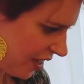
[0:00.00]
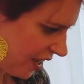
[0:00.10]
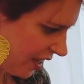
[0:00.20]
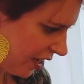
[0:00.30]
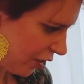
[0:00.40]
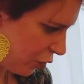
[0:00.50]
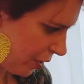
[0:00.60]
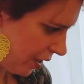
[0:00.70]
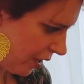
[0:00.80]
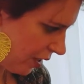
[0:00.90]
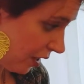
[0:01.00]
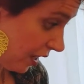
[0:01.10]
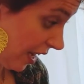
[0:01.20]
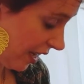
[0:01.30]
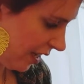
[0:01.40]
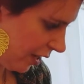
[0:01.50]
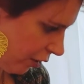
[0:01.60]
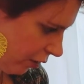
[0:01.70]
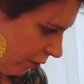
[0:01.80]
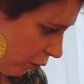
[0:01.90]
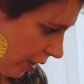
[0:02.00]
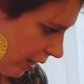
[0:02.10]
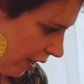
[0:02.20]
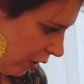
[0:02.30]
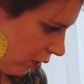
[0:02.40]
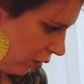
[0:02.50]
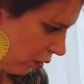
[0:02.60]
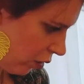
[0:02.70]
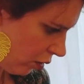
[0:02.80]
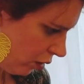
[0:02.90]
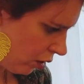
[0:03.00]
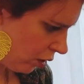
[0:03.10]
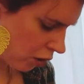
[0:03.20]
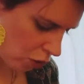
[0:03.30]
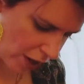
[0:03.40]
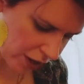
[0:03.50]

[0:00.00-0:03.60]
in here has been in here for quite a